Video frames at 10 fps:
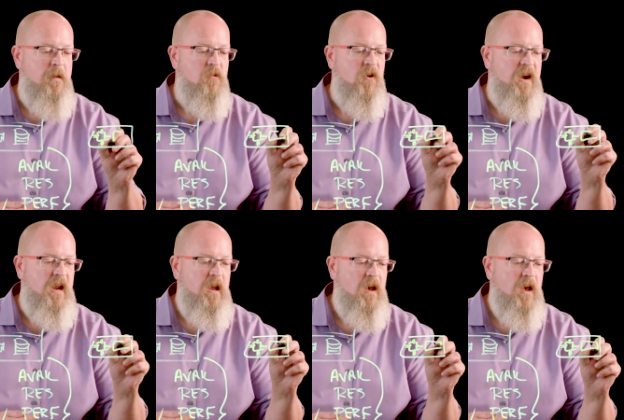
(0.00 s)

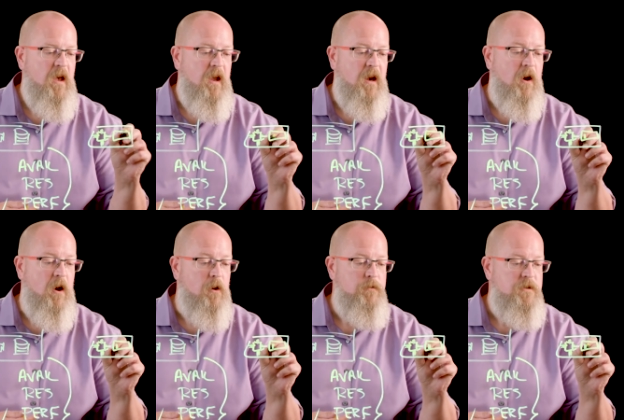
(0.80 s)
memory in a
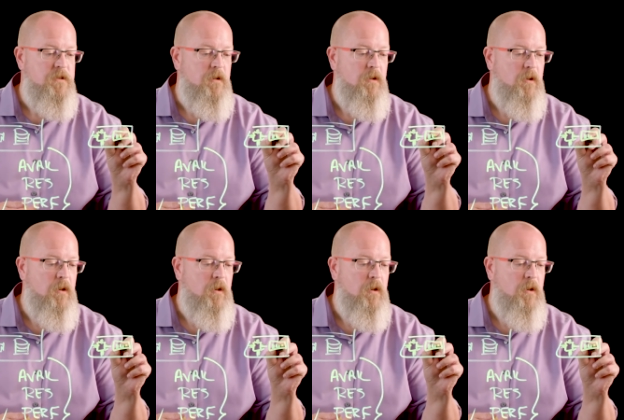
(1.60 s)
host,